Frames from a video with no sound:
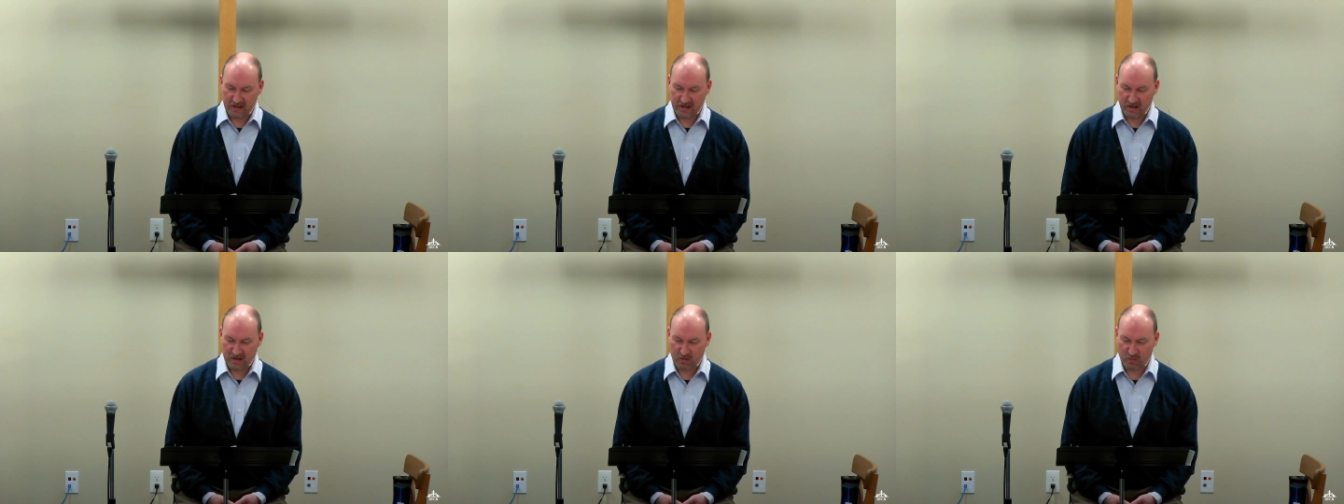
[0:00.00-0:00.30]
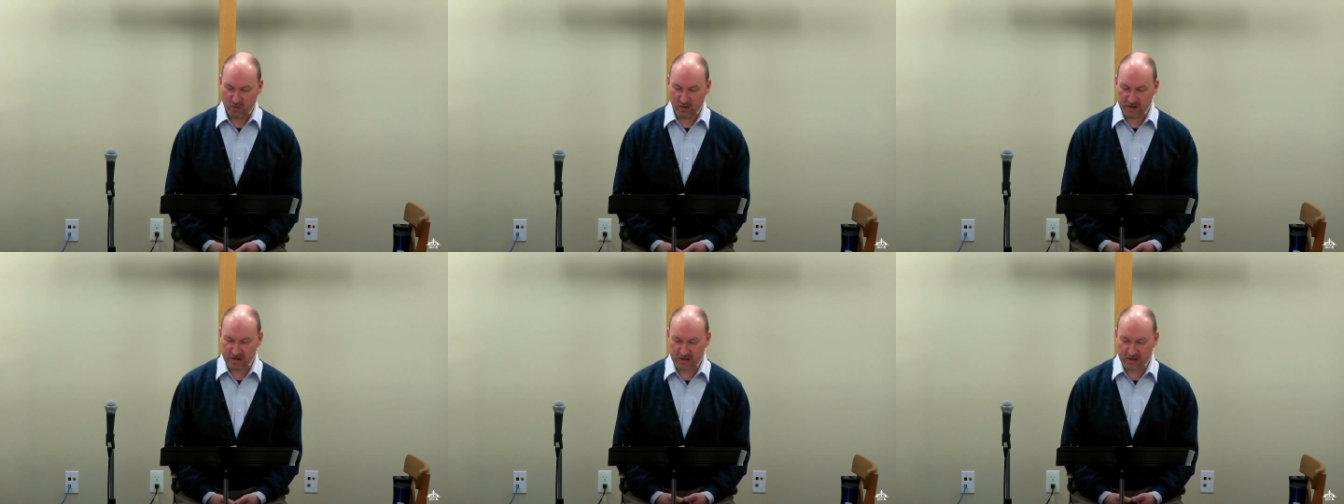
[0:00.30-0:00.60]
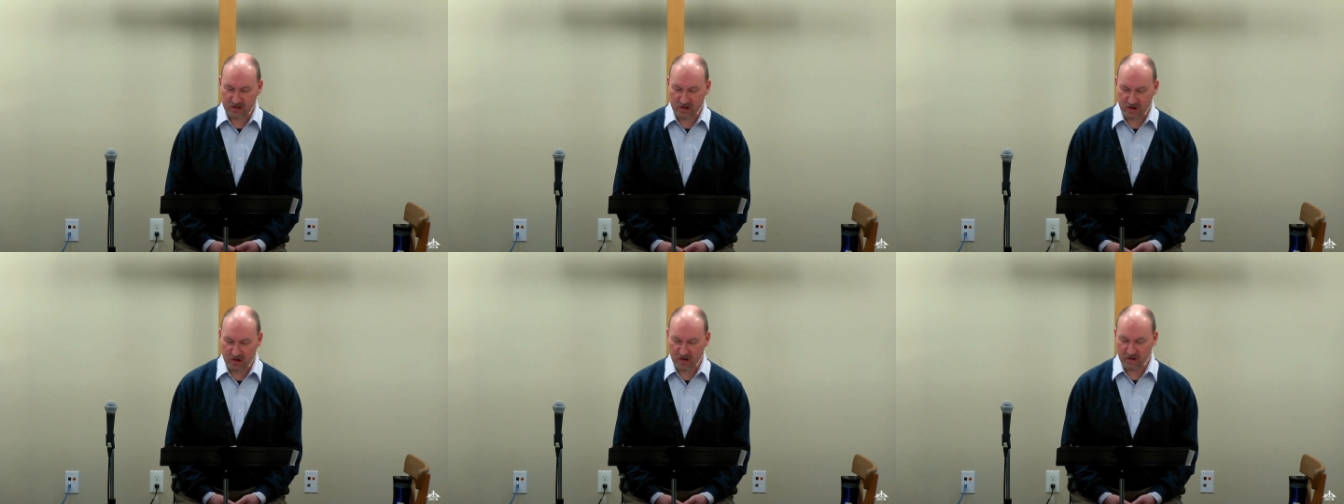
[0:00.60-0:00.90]
was
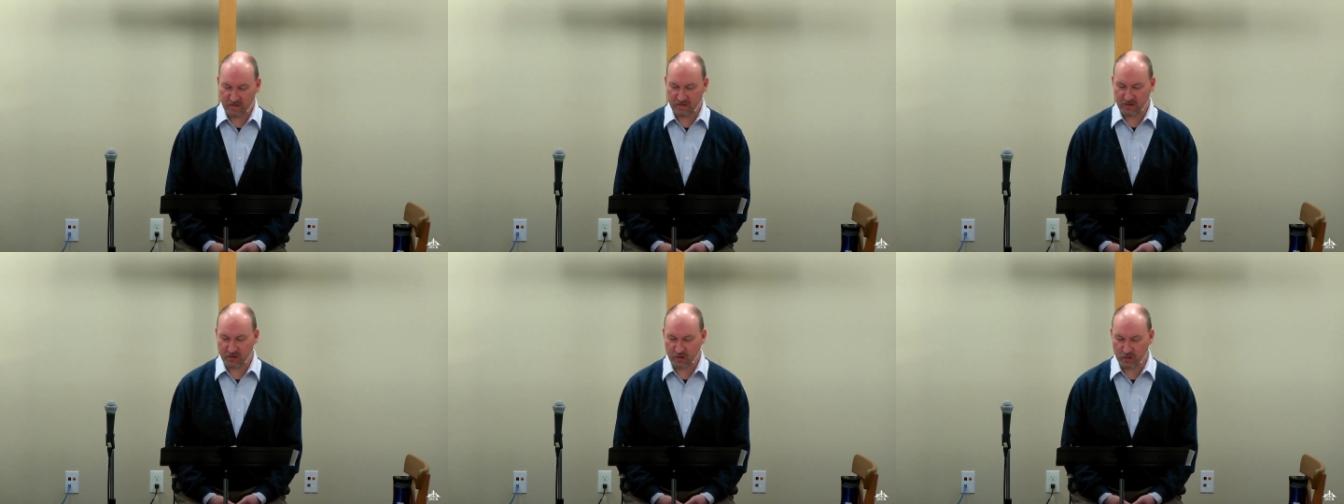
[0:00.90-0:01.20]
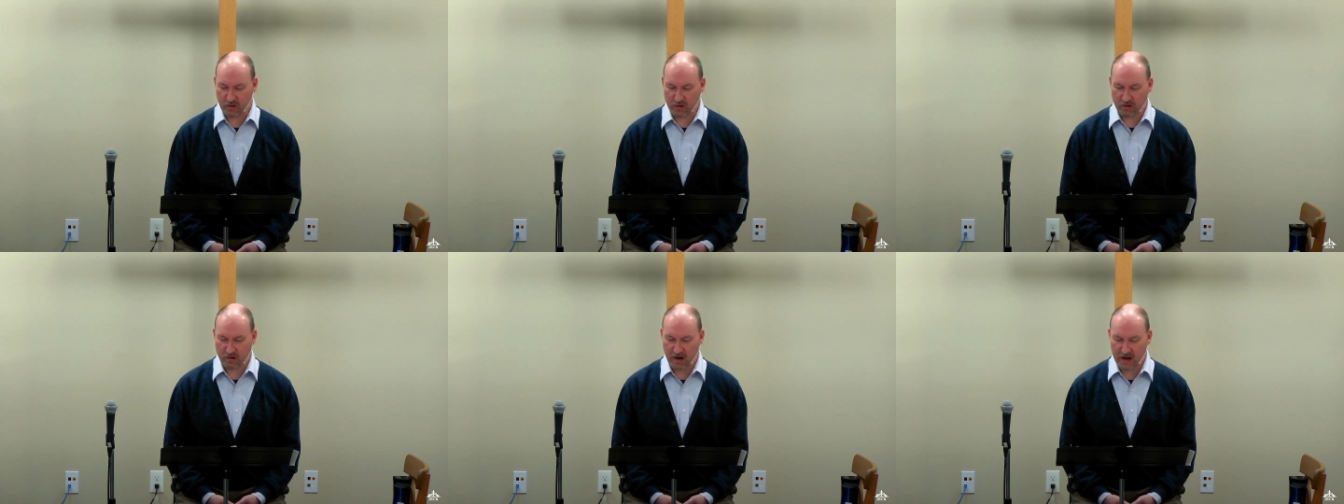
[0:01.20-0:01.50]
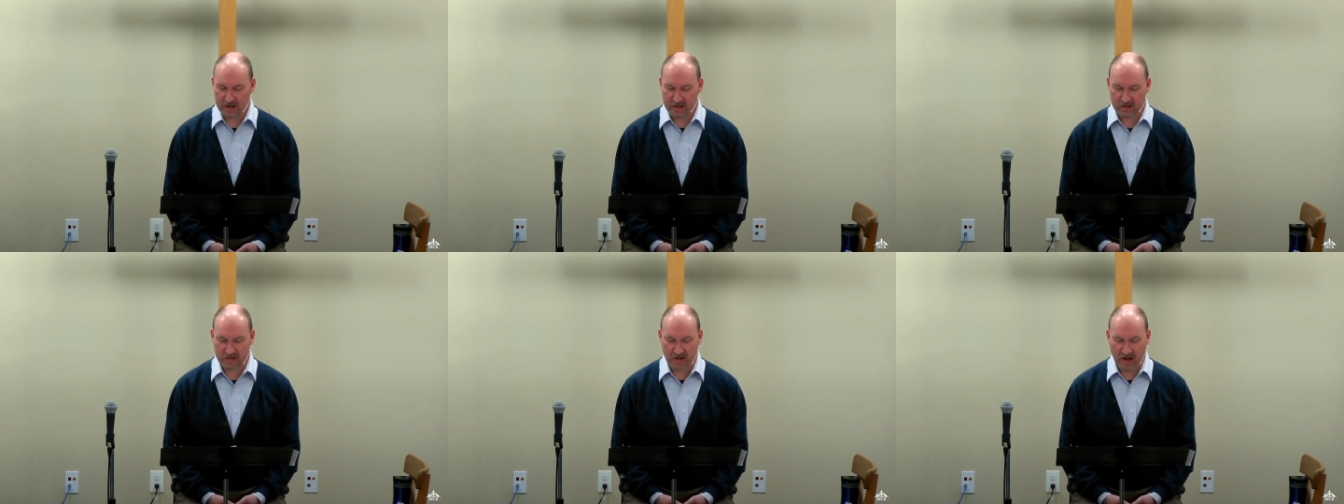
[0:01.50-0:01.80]
served through
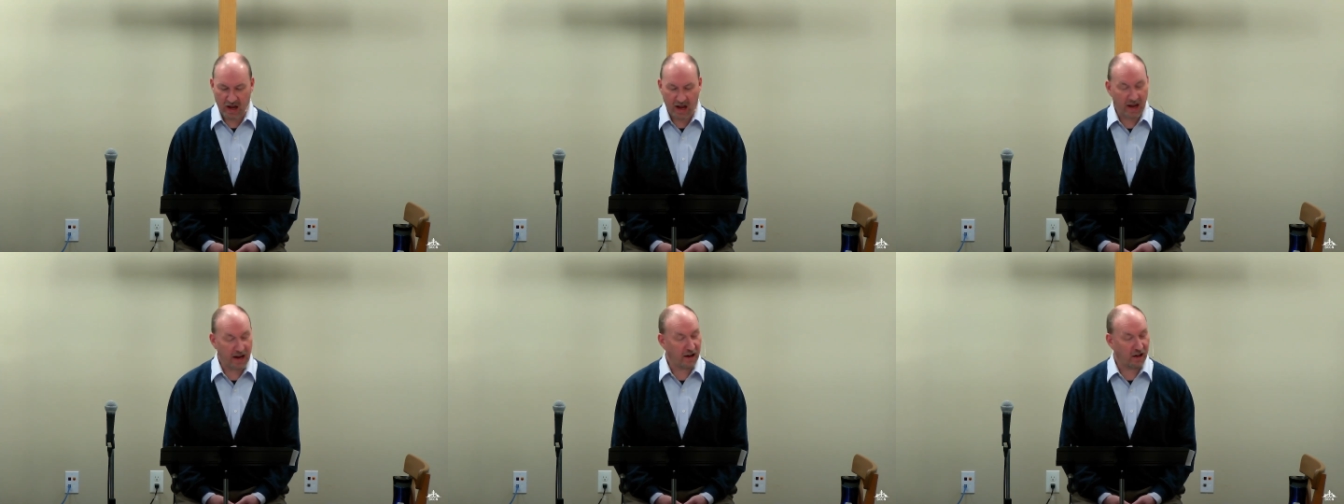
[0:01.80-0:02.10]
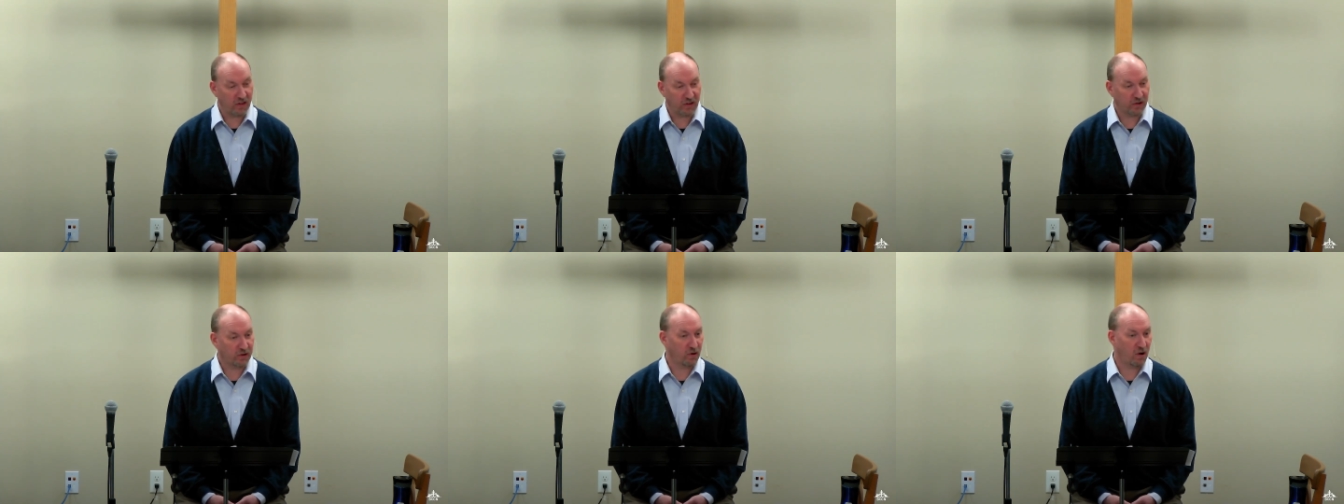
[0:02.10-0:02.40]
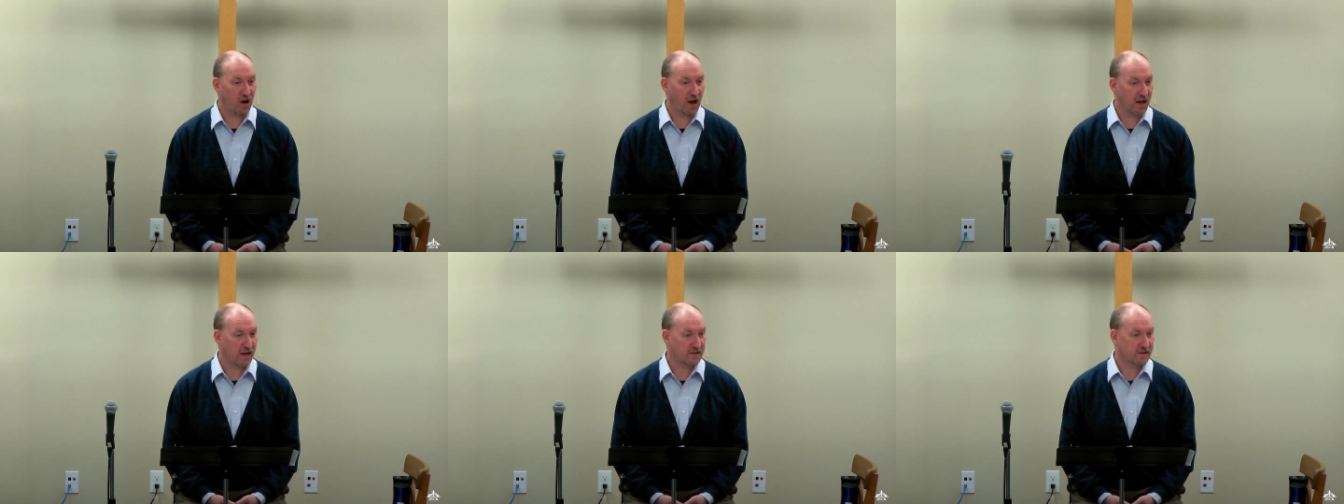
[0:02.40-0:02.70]
Christ dying on the
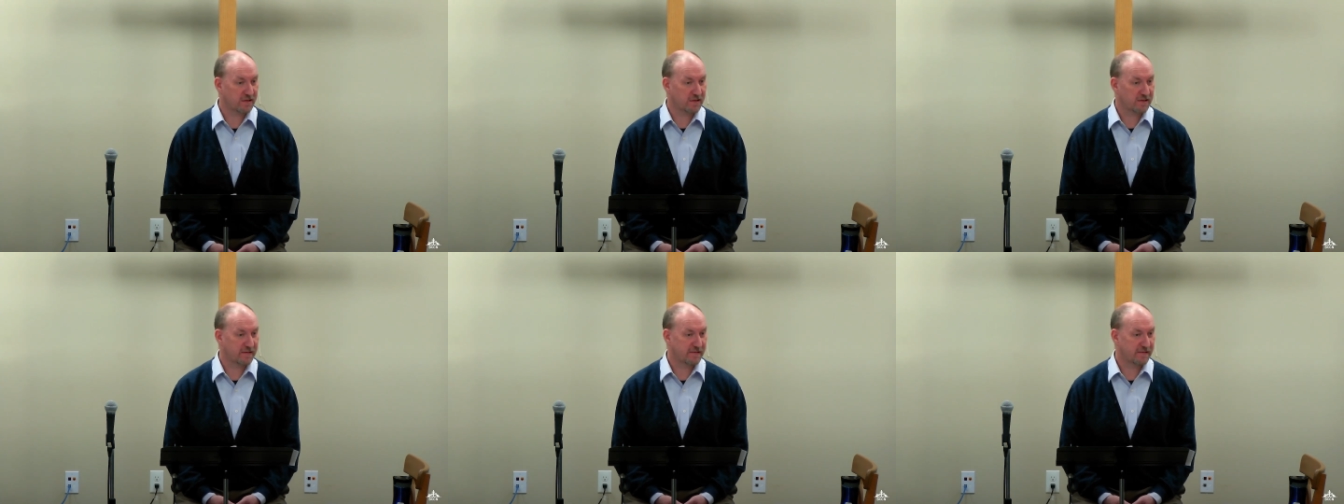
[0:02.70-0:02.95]
cross.